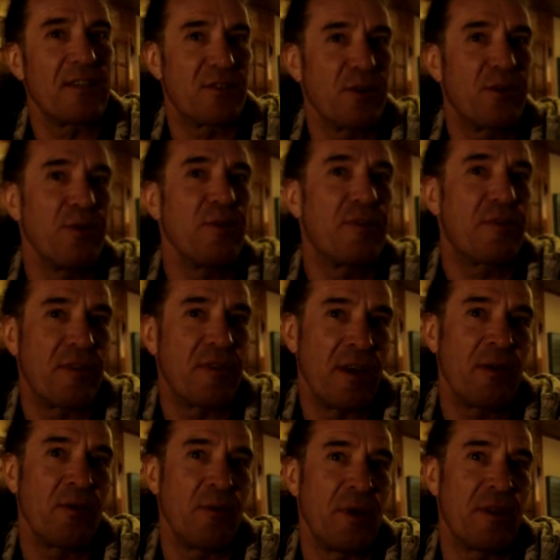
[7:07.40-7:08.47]
that's the good
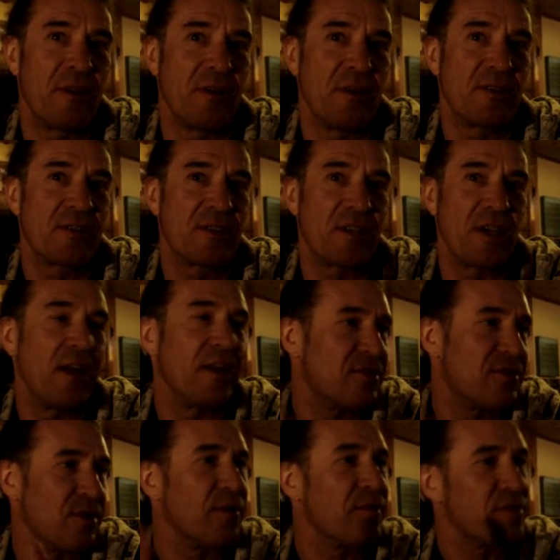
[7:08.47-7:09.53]
thing with skate,
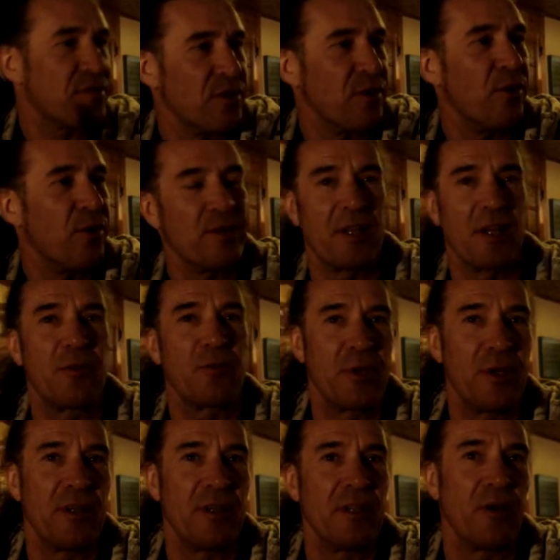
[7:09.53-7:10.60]
surf, snow is that
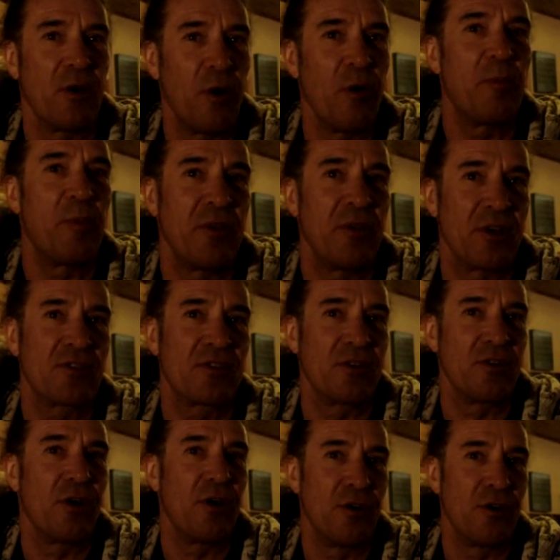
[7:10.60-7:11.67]
it opened us
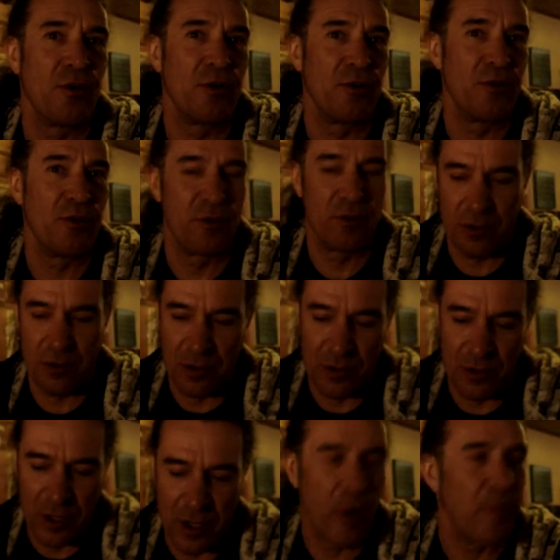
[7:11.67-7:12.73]

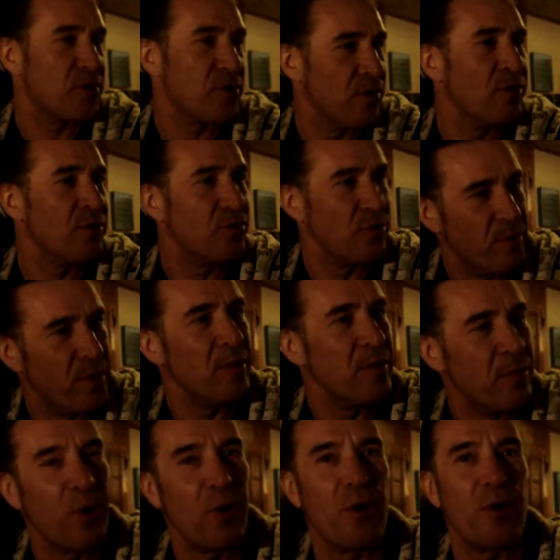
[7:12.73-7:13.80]
the option to be
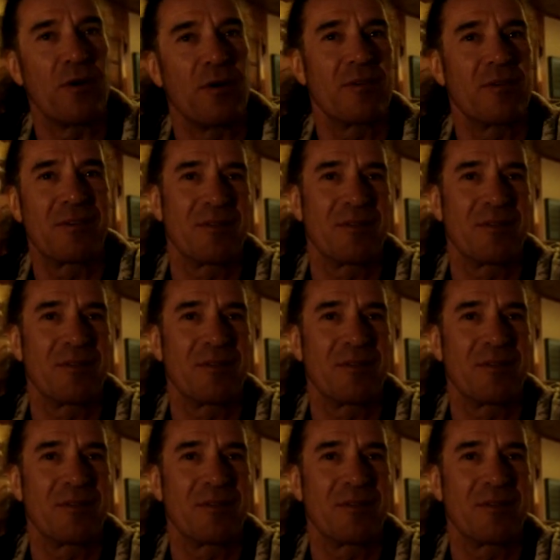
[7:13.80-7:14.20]
more